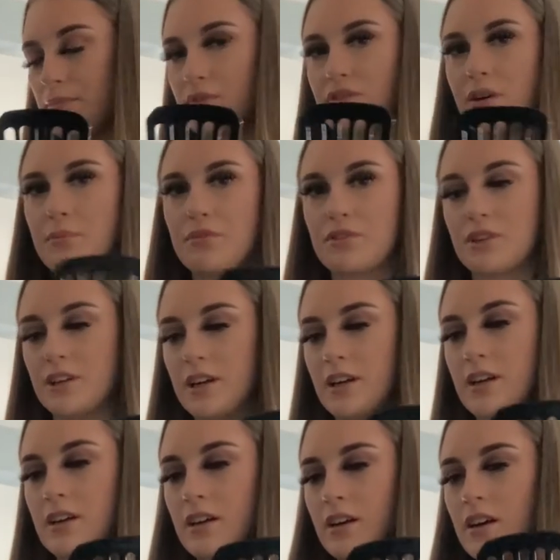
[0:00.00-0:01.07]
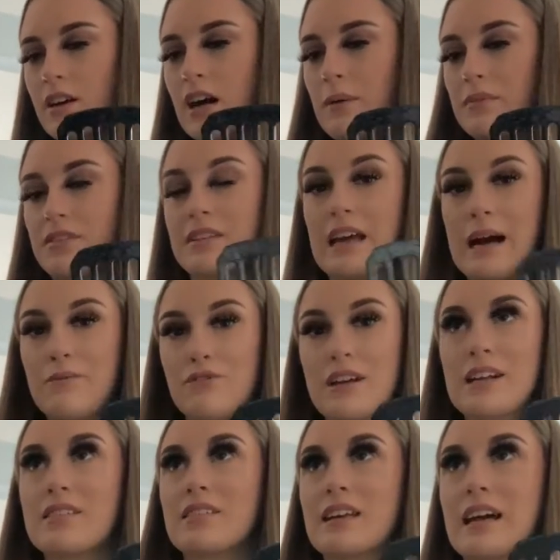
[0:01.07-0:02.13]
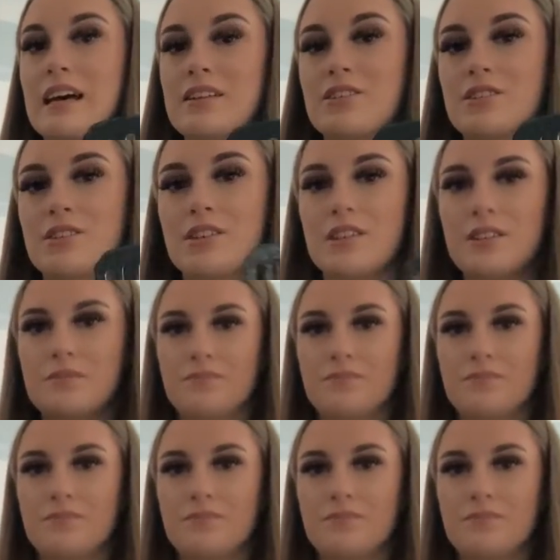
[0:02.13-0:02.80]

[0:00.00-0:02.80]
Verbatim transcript: So I'm just going to, I'm scared, I'm really scared, you know.